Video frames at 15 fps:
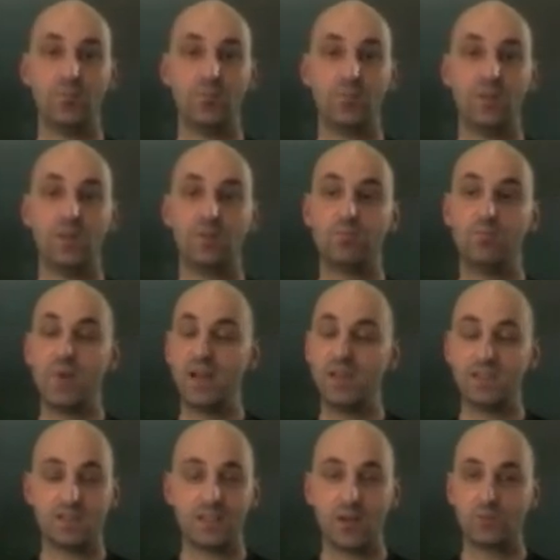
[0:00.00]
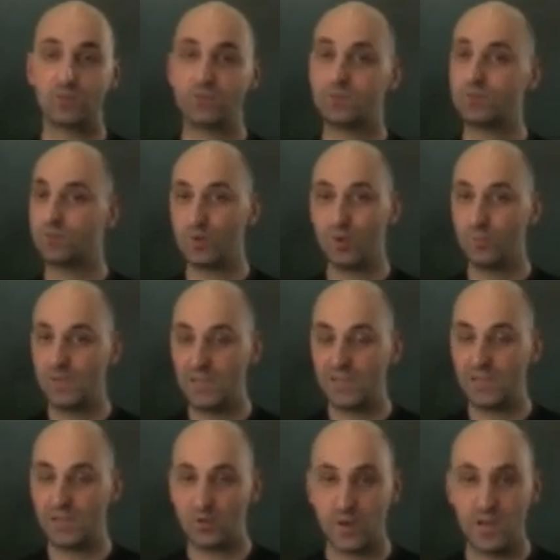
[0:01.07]
It might sound
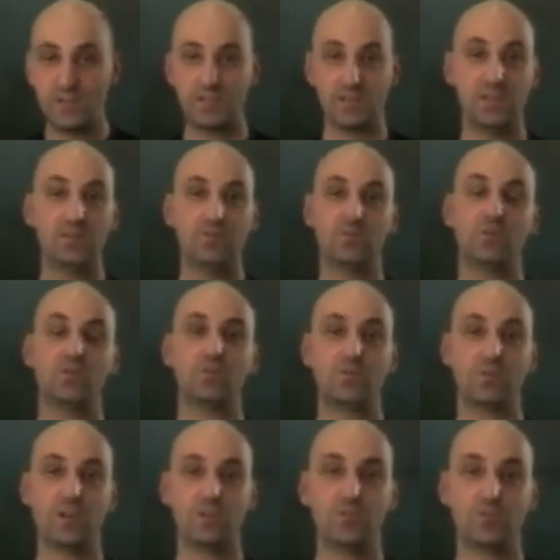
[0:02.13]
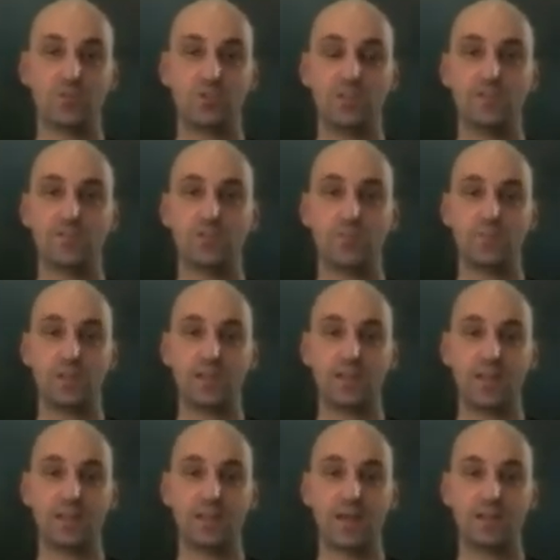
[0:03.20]
completely crazy to try to achieve something
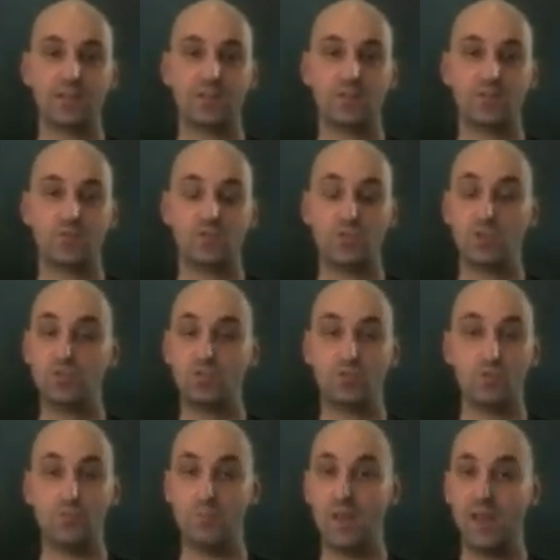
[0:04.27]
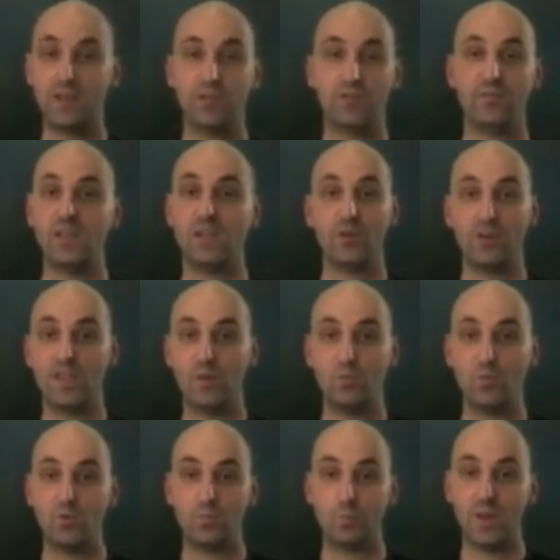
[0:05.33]
like that just to make a video
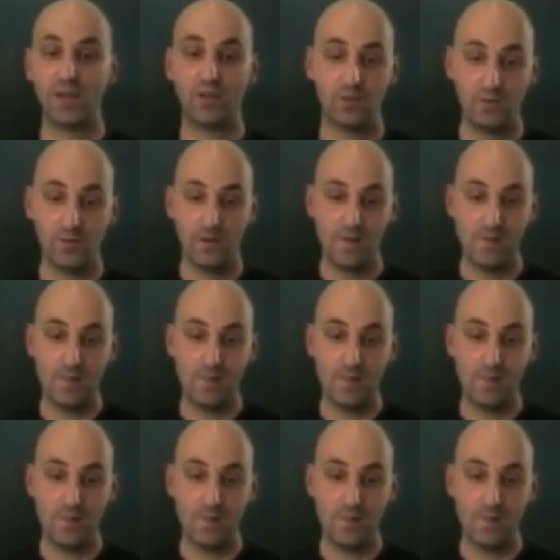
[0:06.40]
game look better,